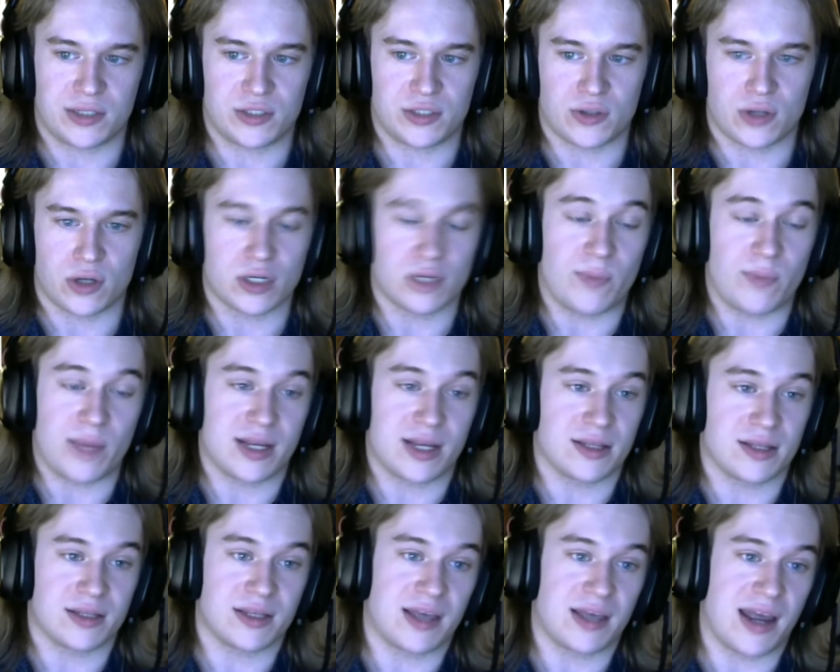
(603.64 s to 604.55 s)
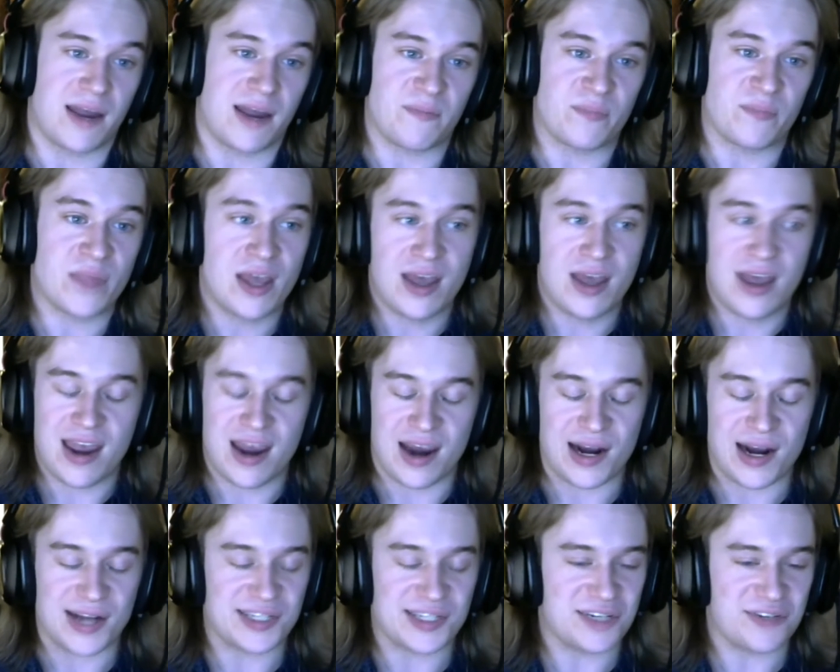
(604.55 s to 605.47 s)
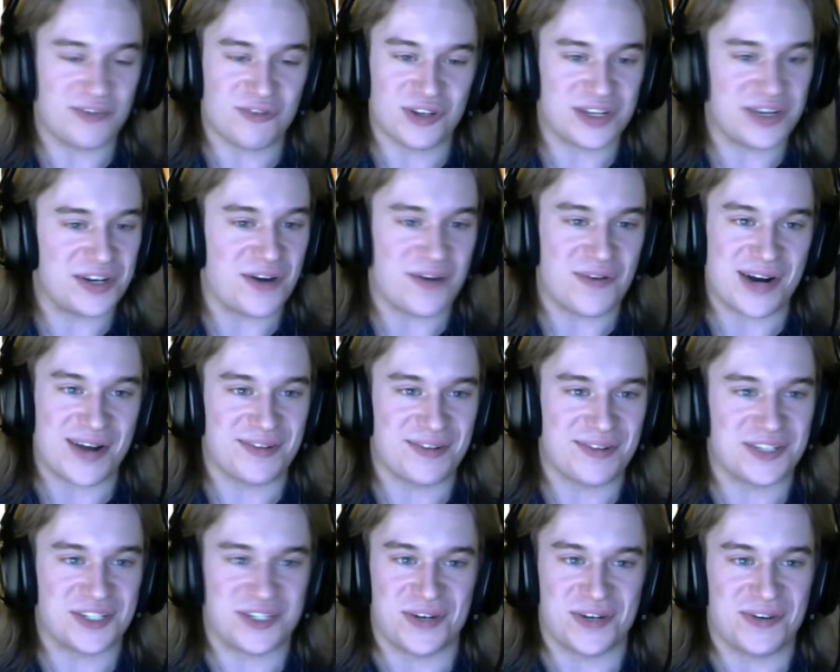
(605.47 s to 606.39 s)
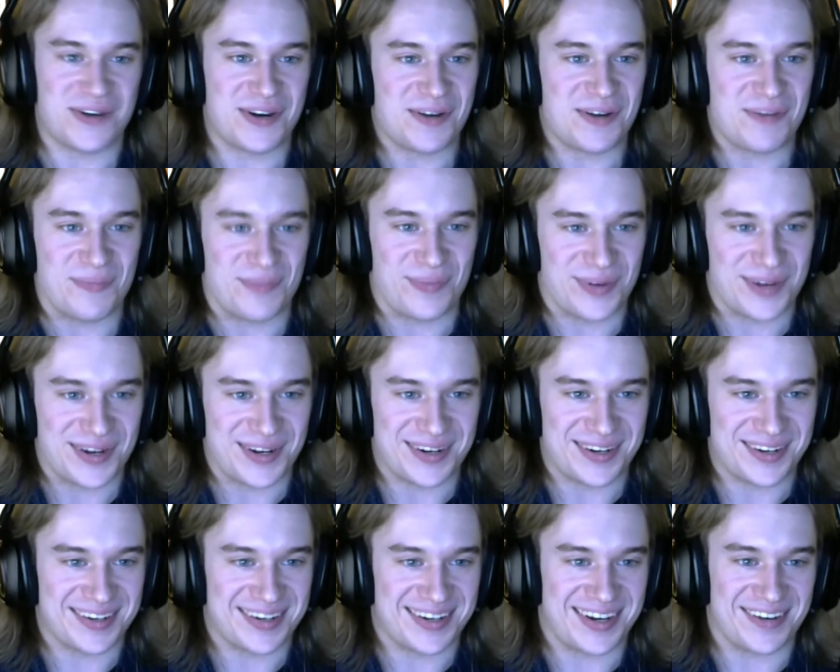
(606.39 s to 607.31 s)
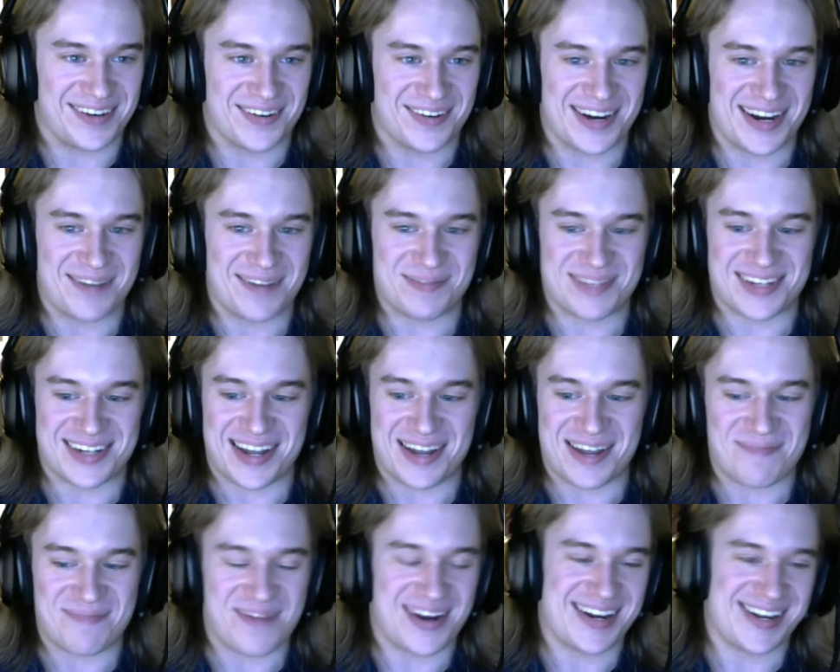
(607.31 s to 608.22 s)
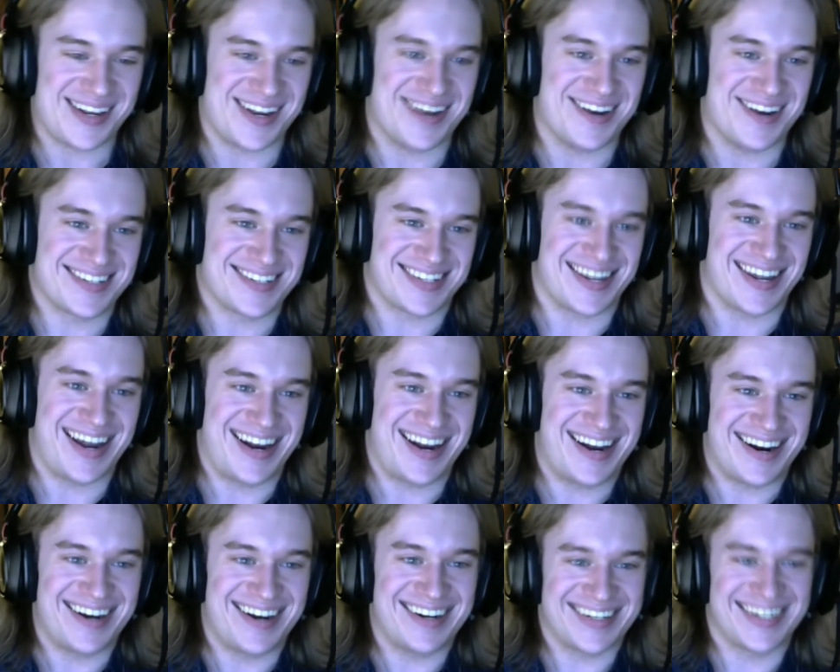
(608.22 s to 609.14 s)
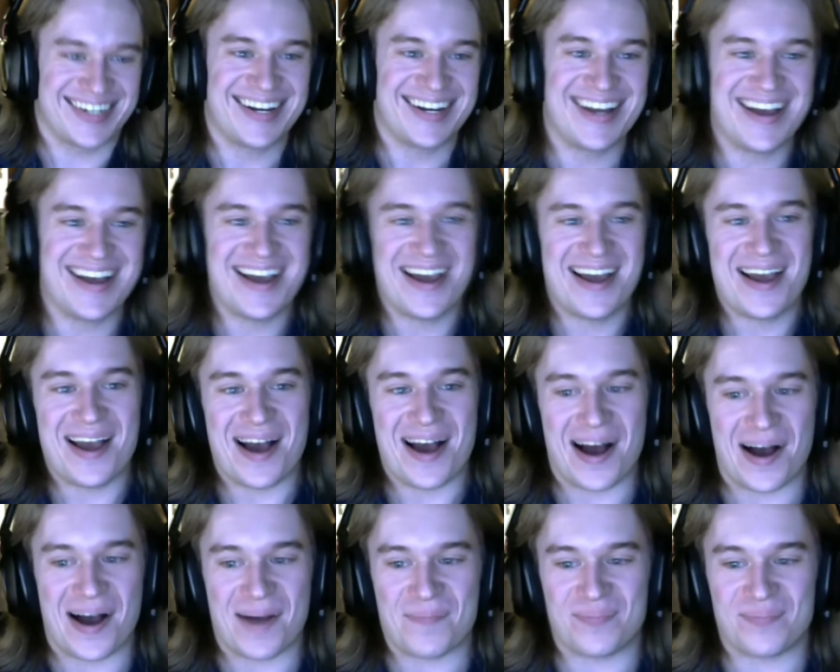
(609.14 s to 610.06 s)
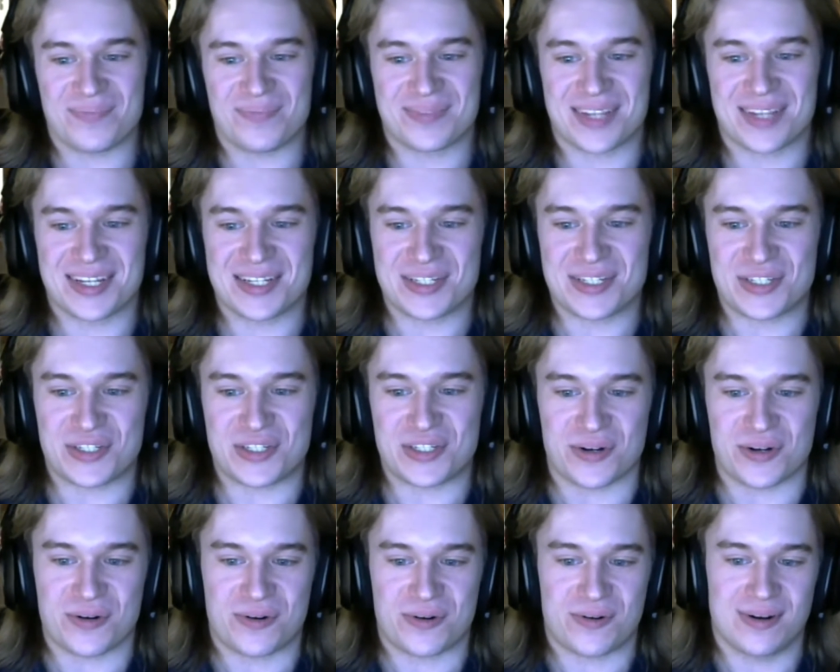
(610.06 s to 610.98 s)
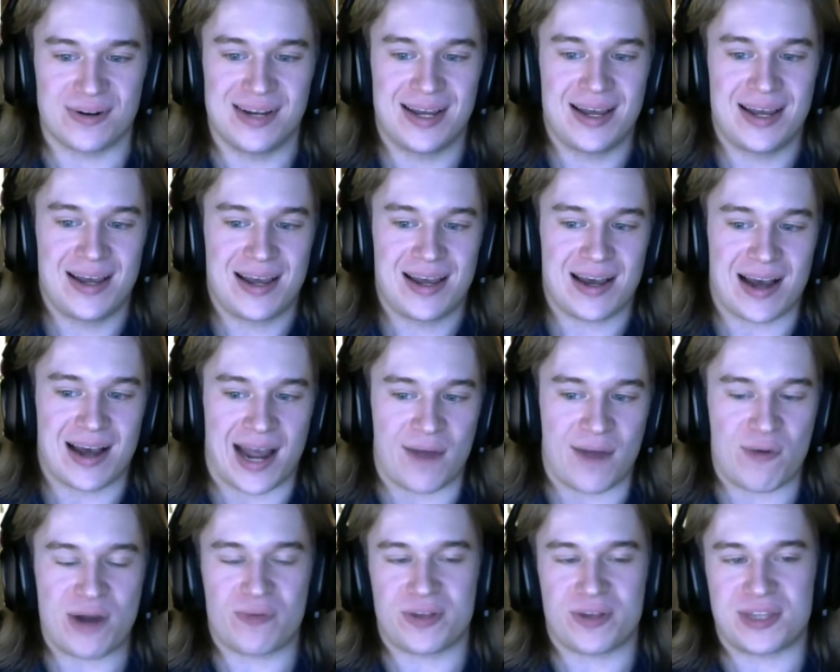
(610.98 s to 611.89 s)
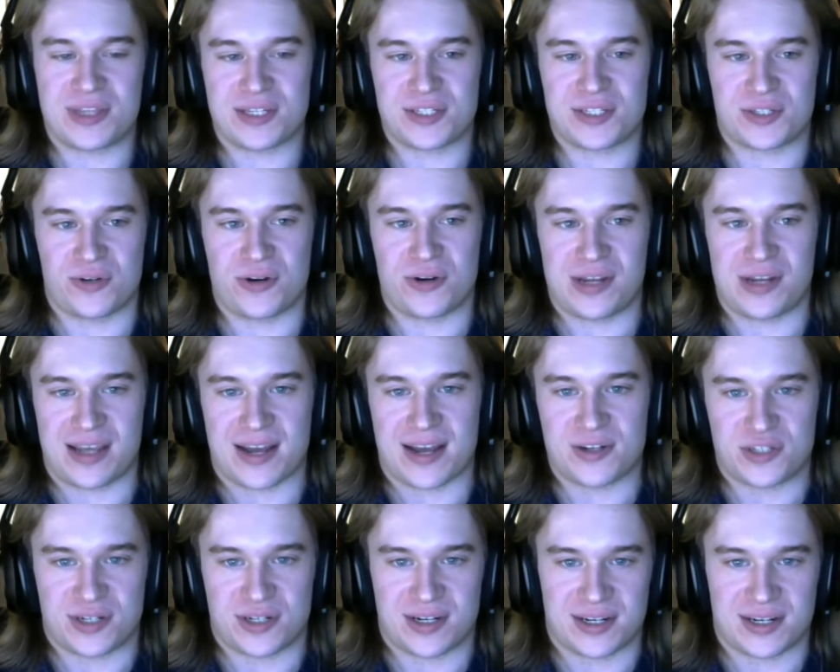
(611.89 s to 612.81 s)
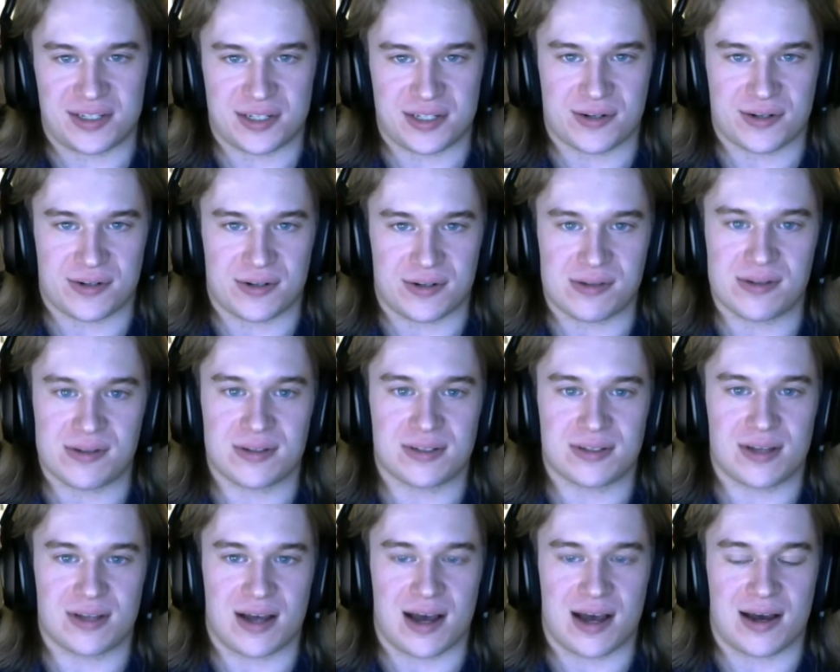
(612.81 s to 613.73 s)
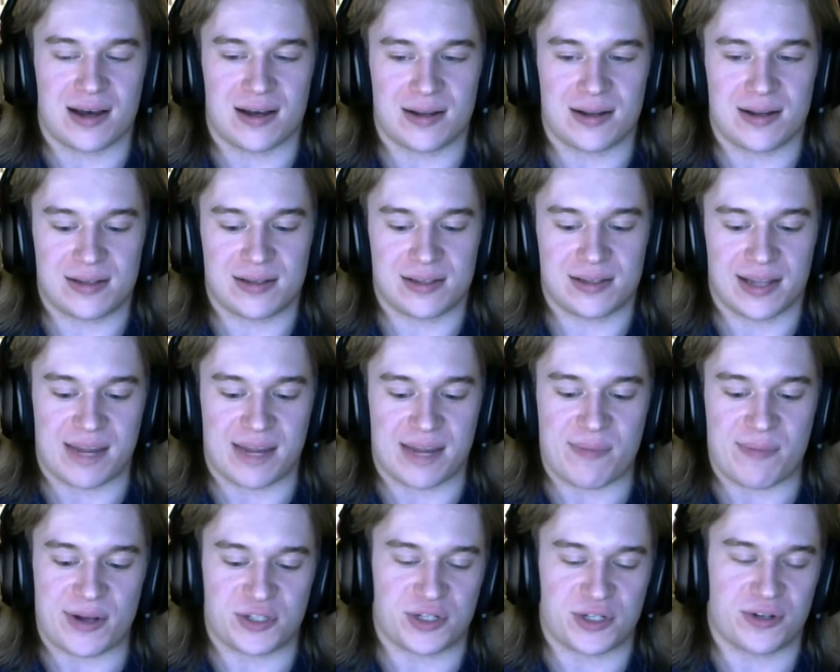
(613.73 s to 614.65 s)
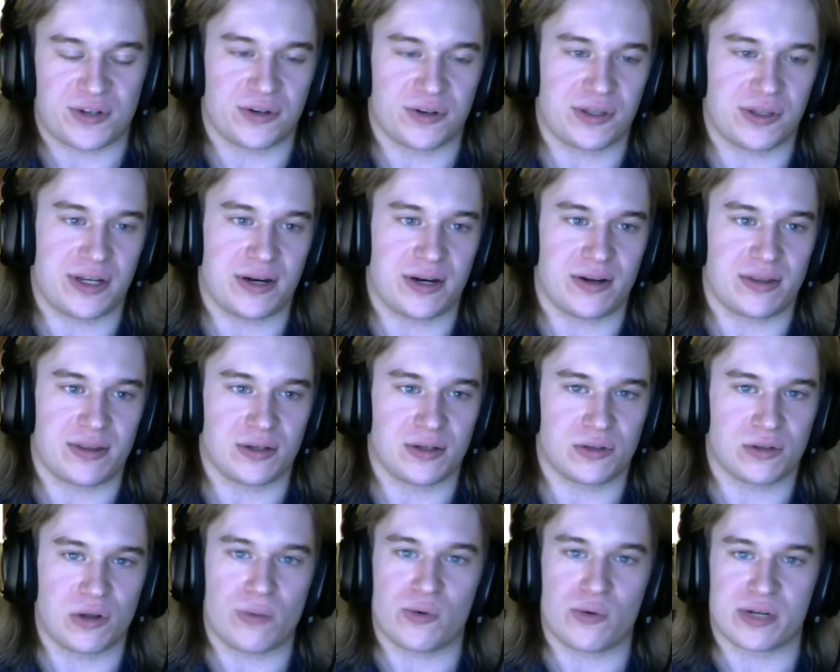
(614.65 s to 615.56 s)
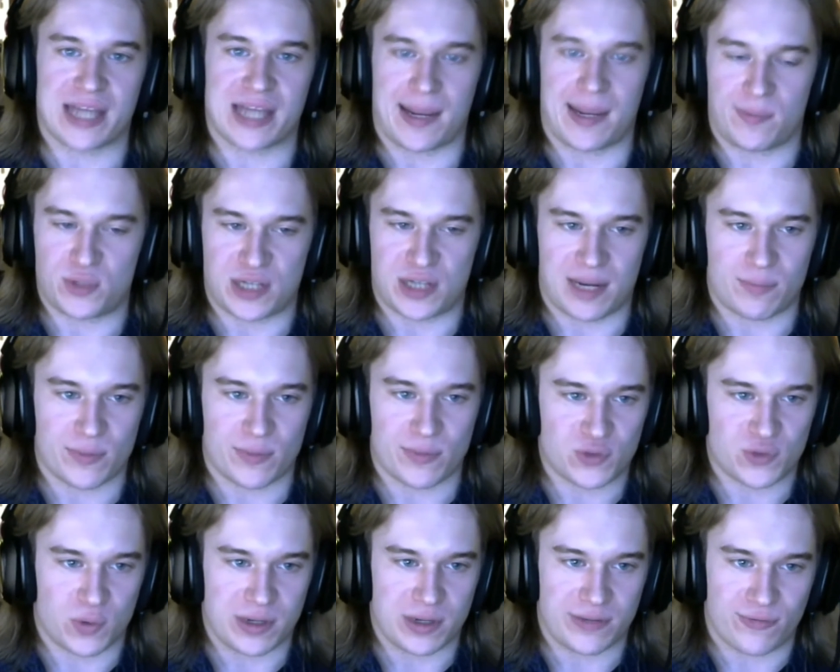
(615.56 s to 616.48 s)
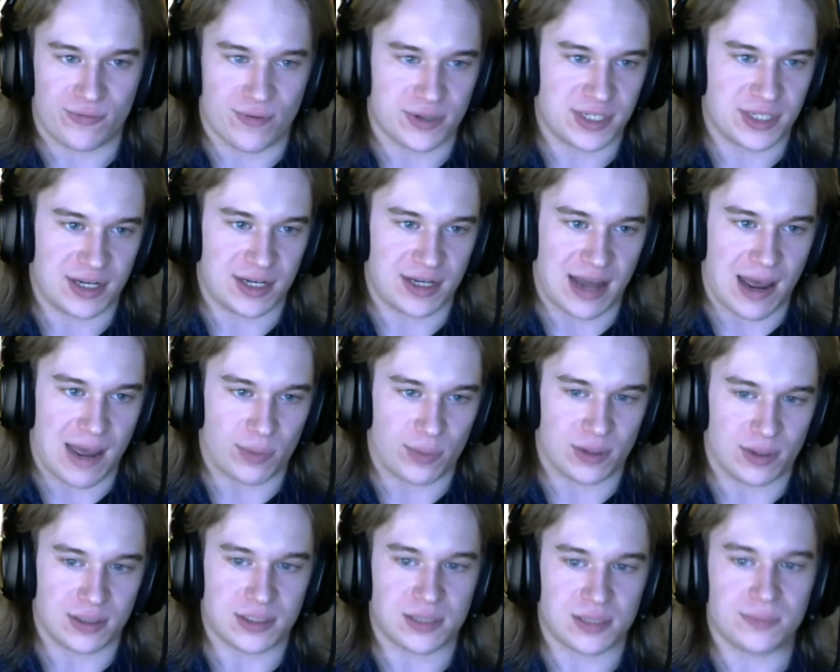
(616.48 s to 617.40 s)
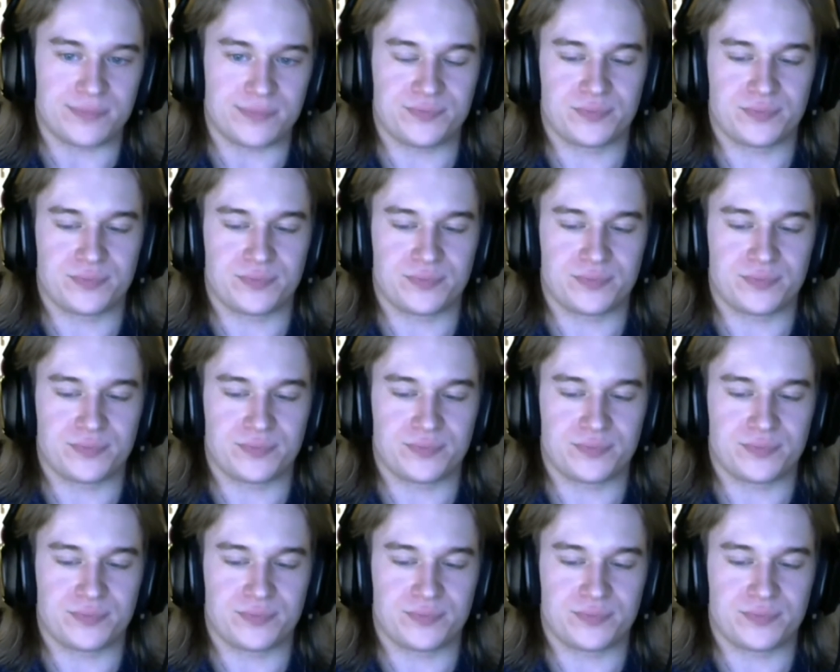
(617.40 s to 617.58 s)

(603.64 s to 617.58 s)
started making the game. And I didn't really know what I was doing, but here I am today, many years later. Um, so I went with this 2D engine until, like I mentioned earlier, the global game jam of 2014 happened,